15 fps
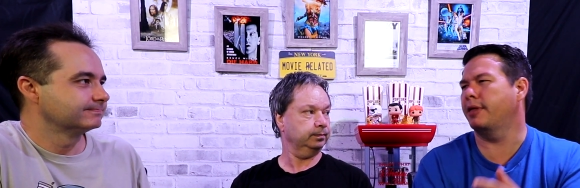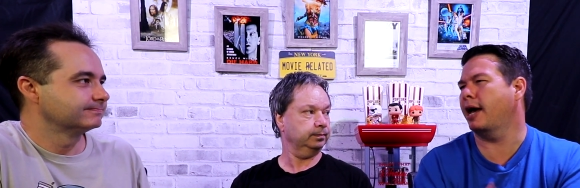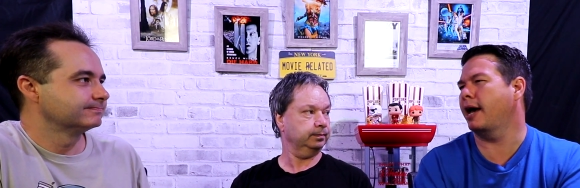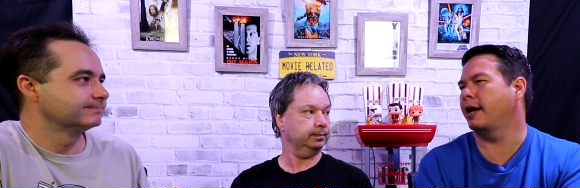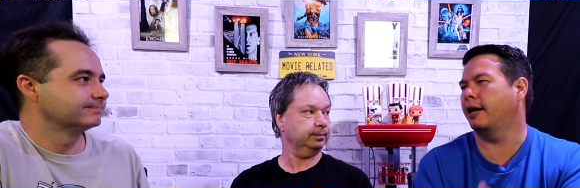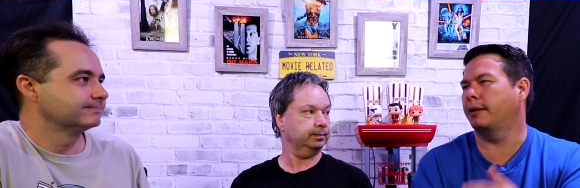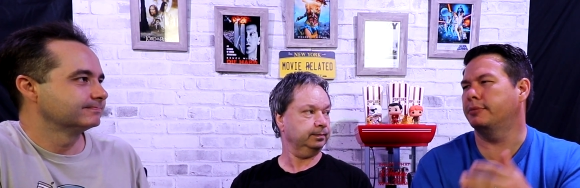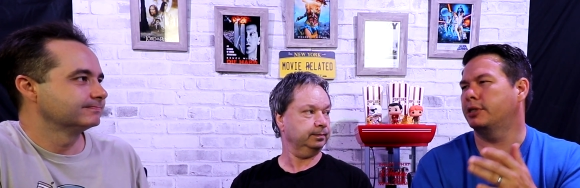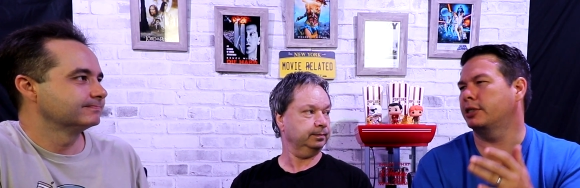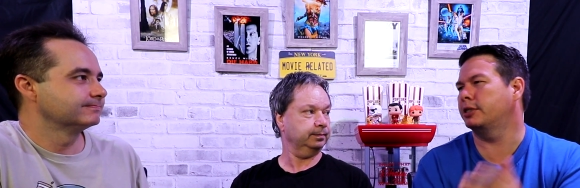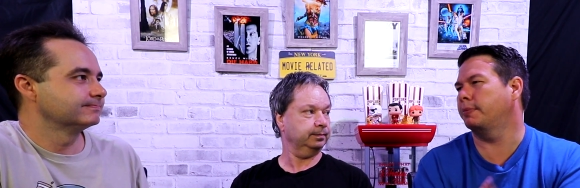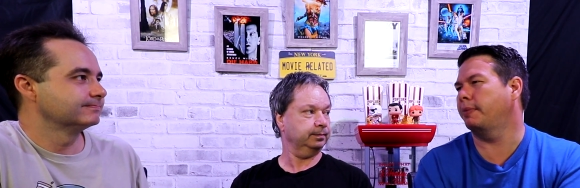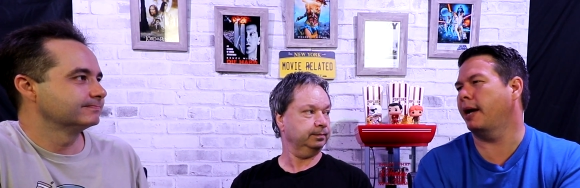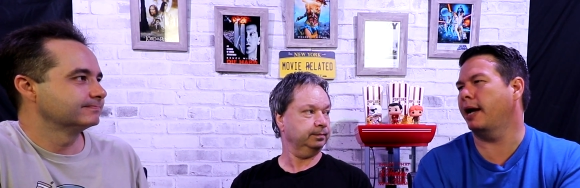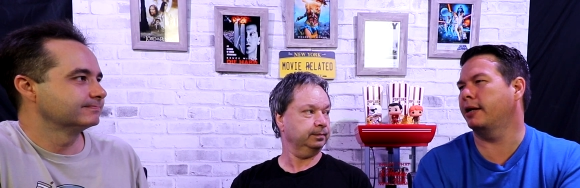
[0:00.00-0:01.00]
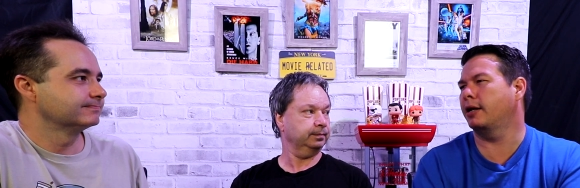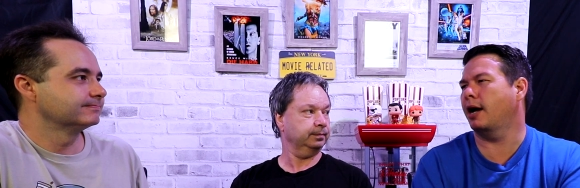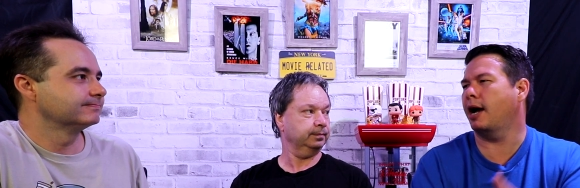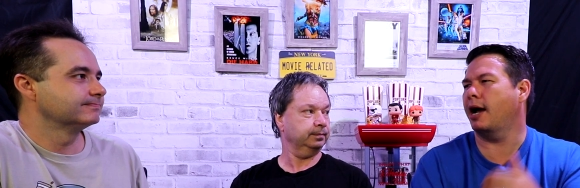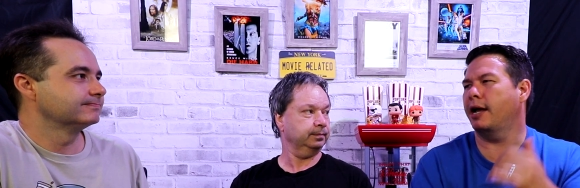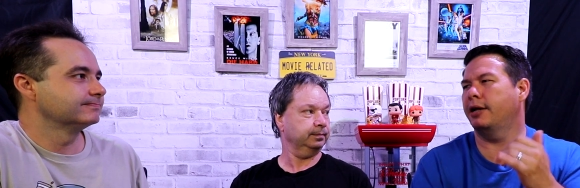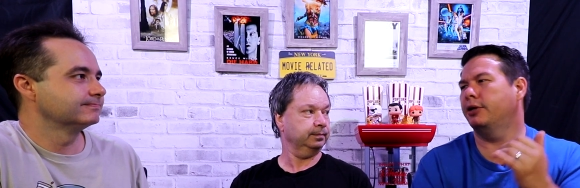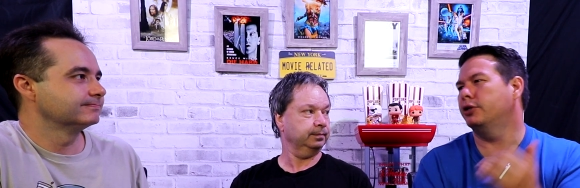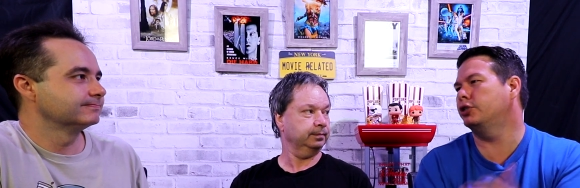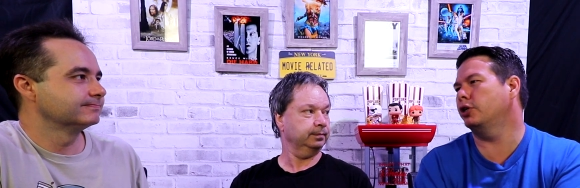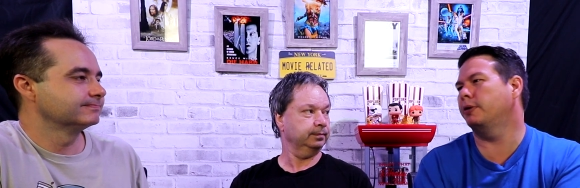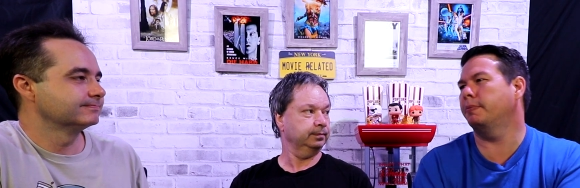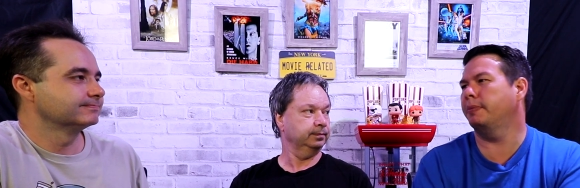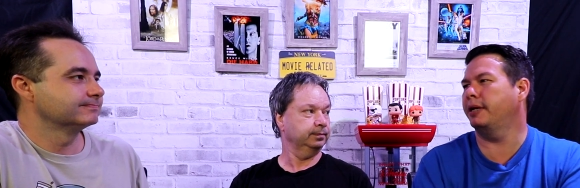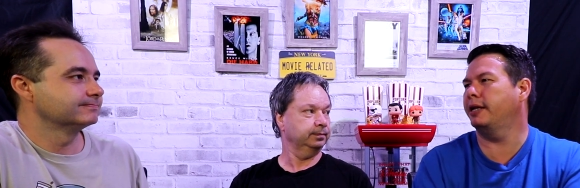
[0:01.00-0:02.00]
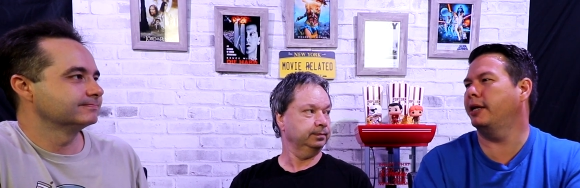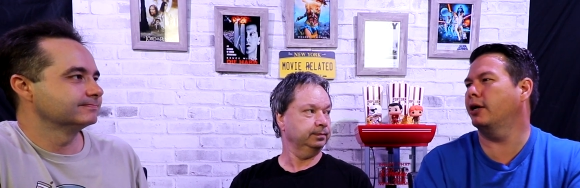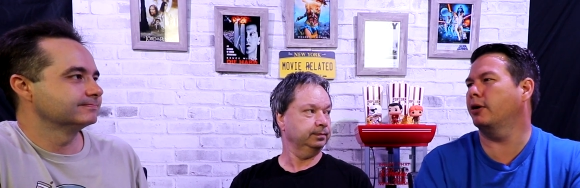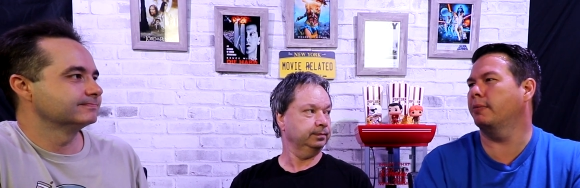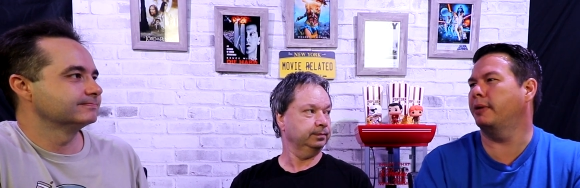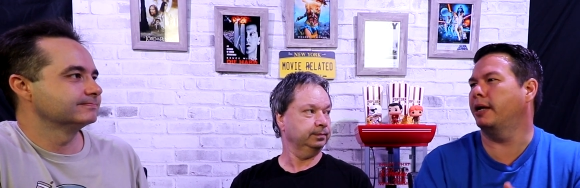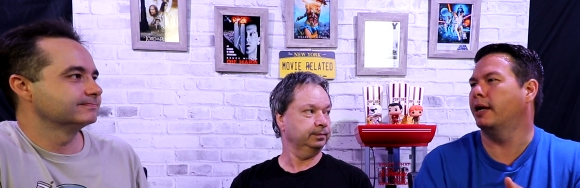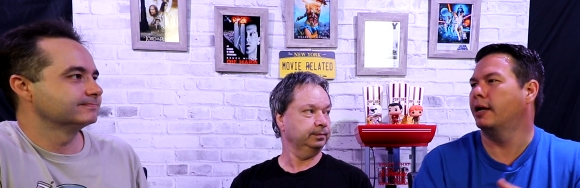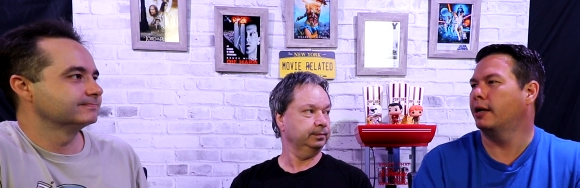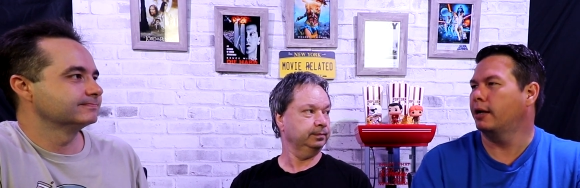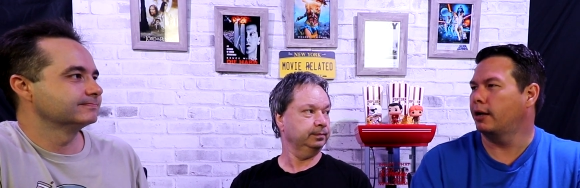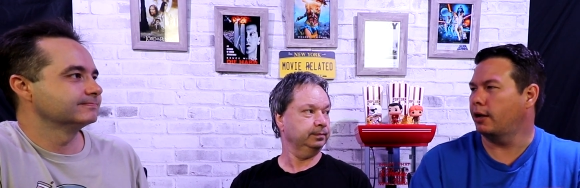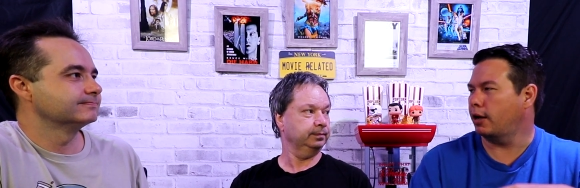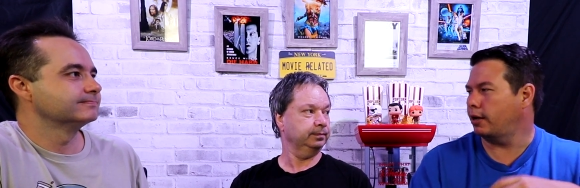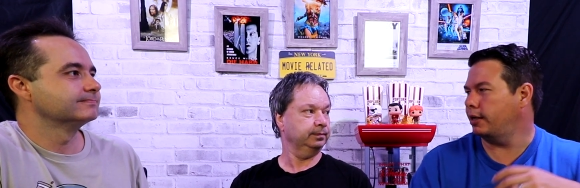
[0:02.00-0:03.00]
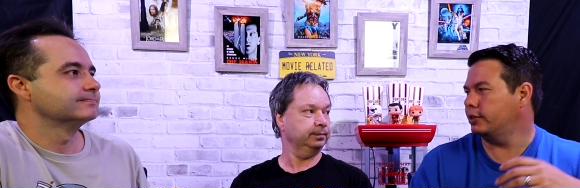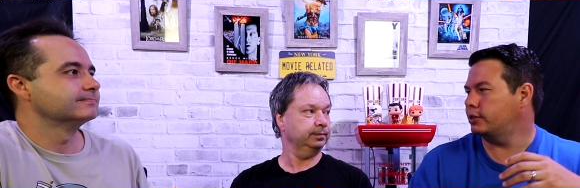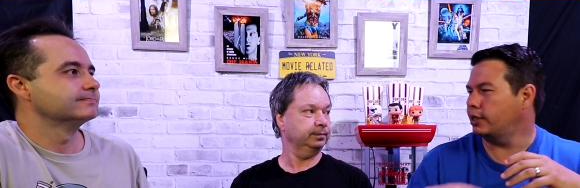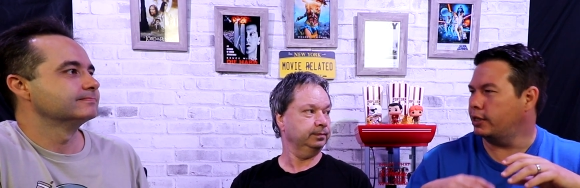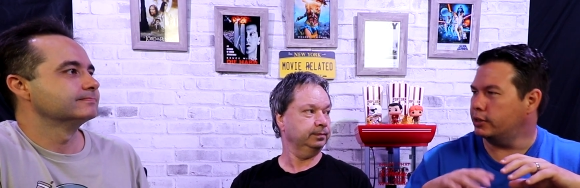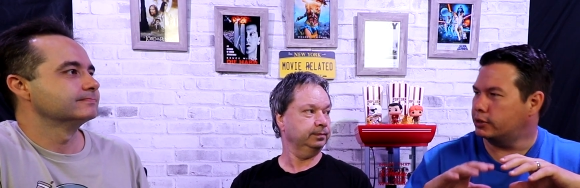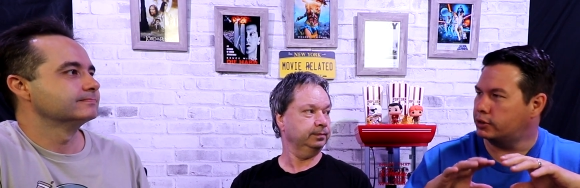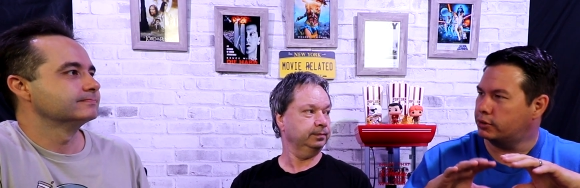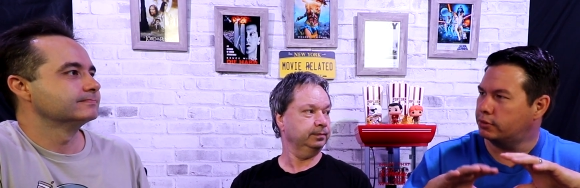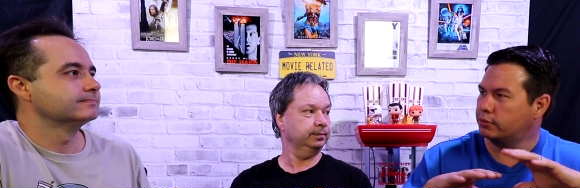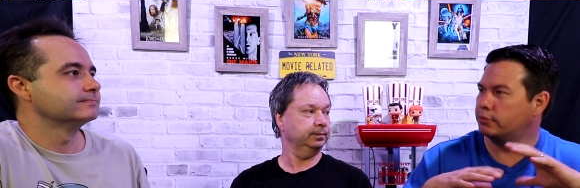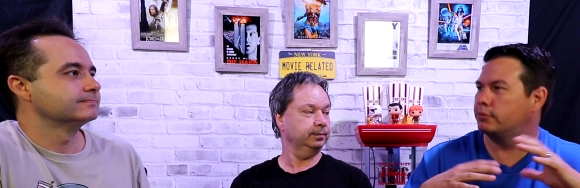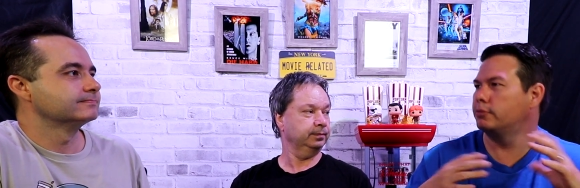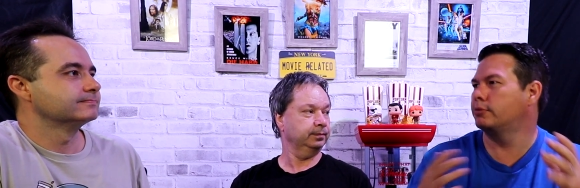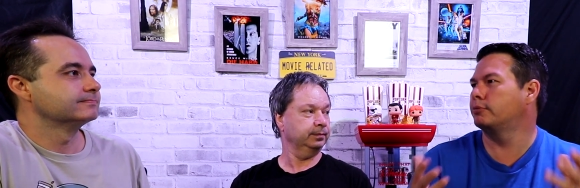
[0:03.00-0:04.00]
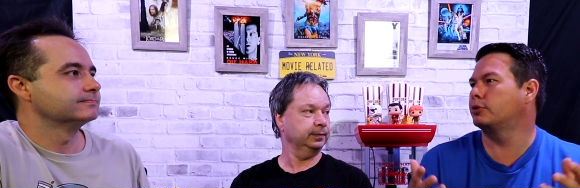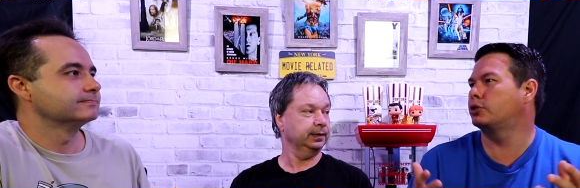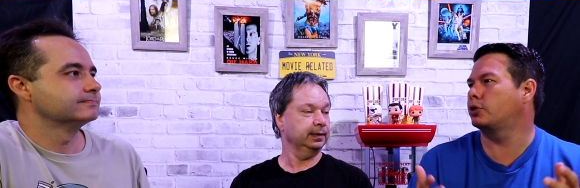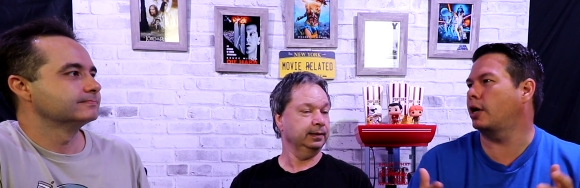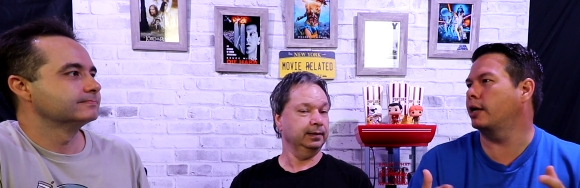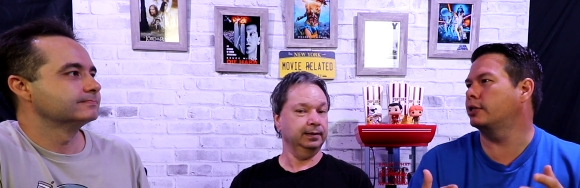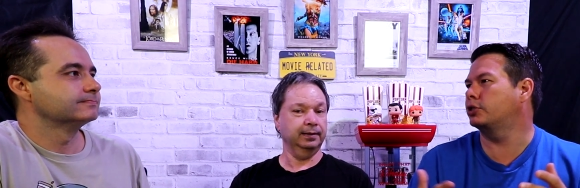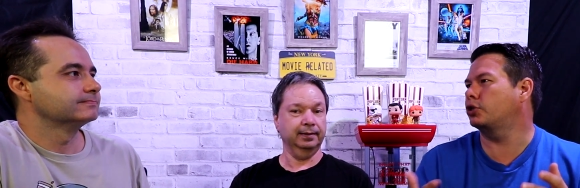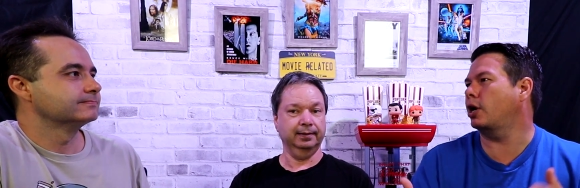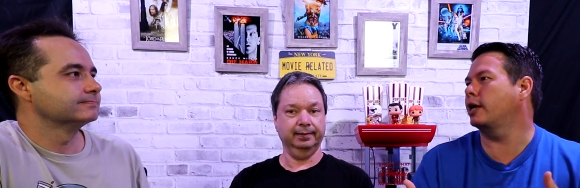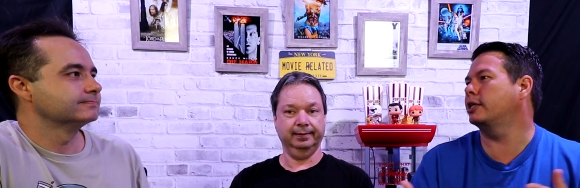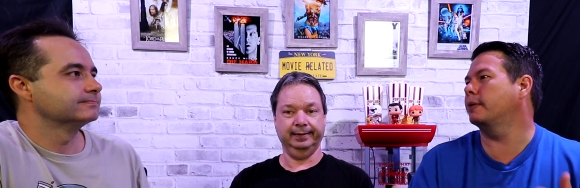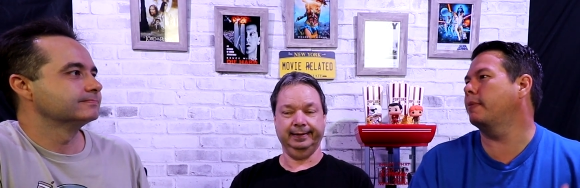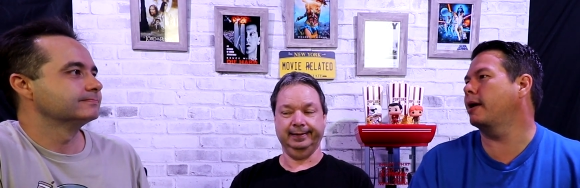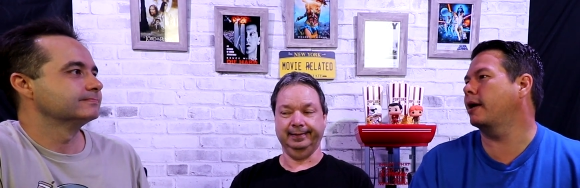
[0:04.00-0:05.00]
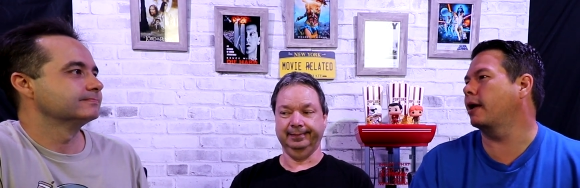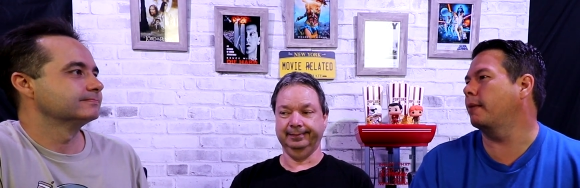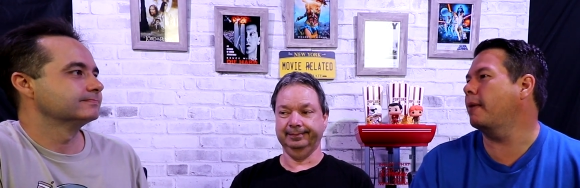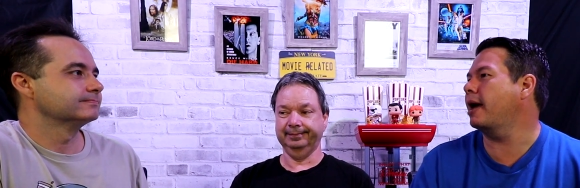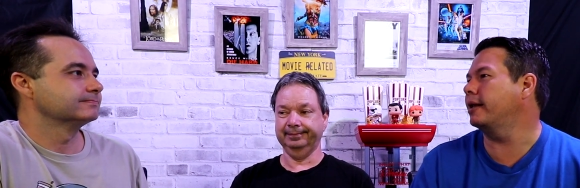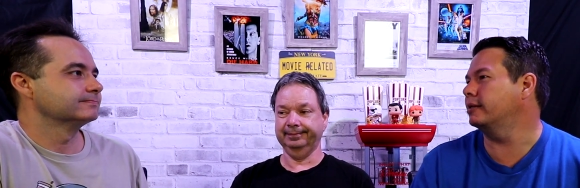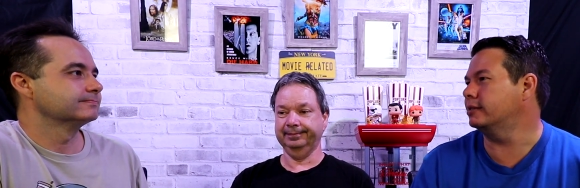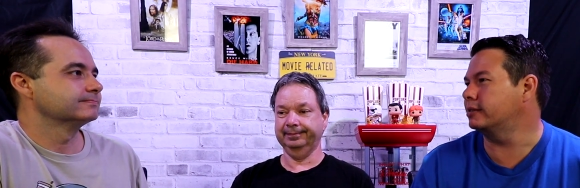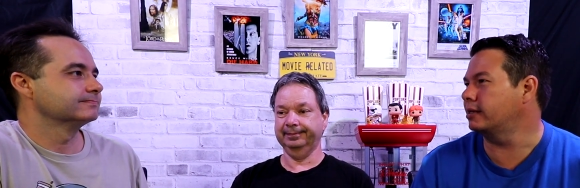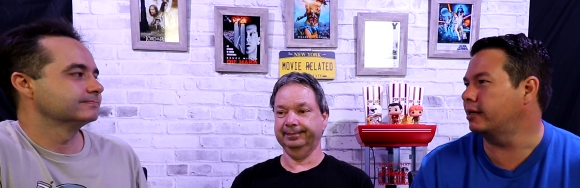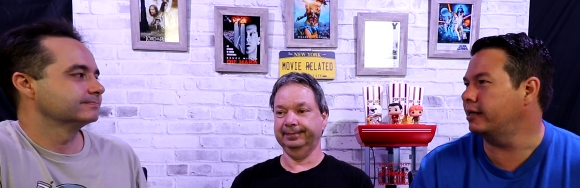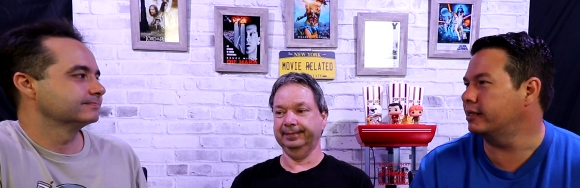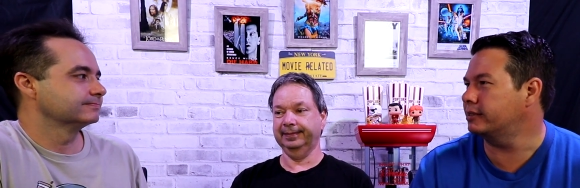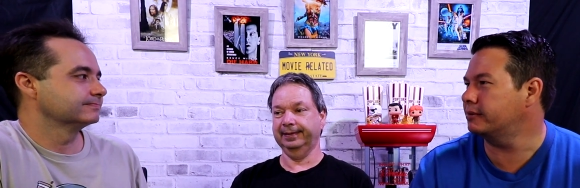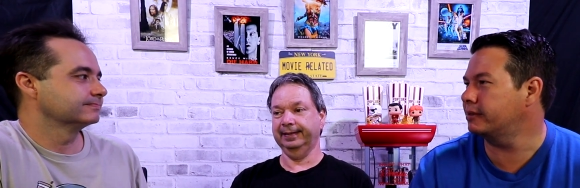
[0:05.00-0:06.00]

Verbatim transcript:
Speaker 1: that and I'm such a bad guy and you shouldn't be near me. He's he's trying trying to yeah. make amends and he's